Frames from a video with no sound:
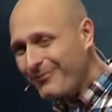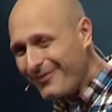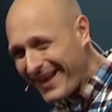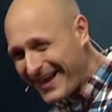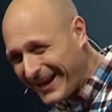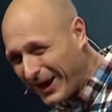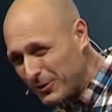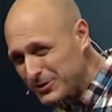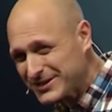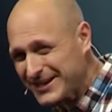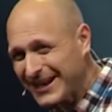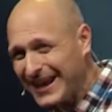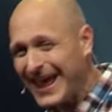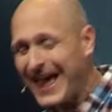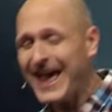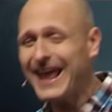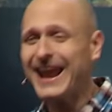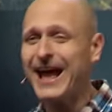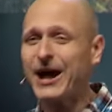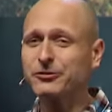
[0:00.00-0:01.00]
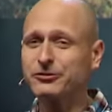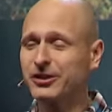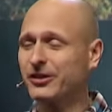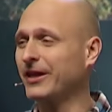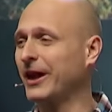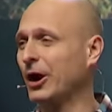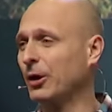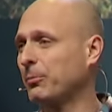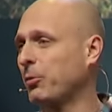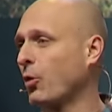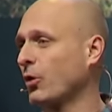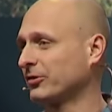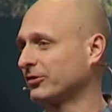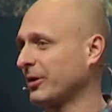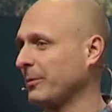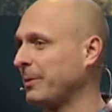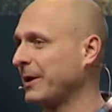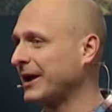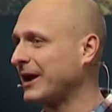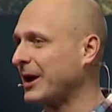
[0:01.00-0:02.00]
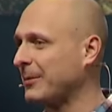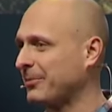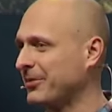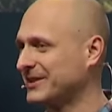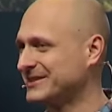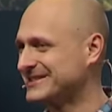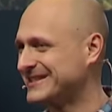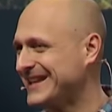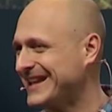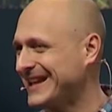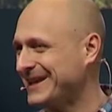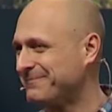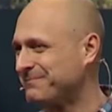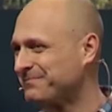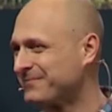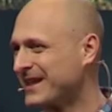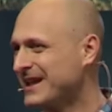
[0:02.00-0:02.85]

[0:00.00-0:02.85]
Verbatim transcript: and I was going to head out to the airport to pick up this team.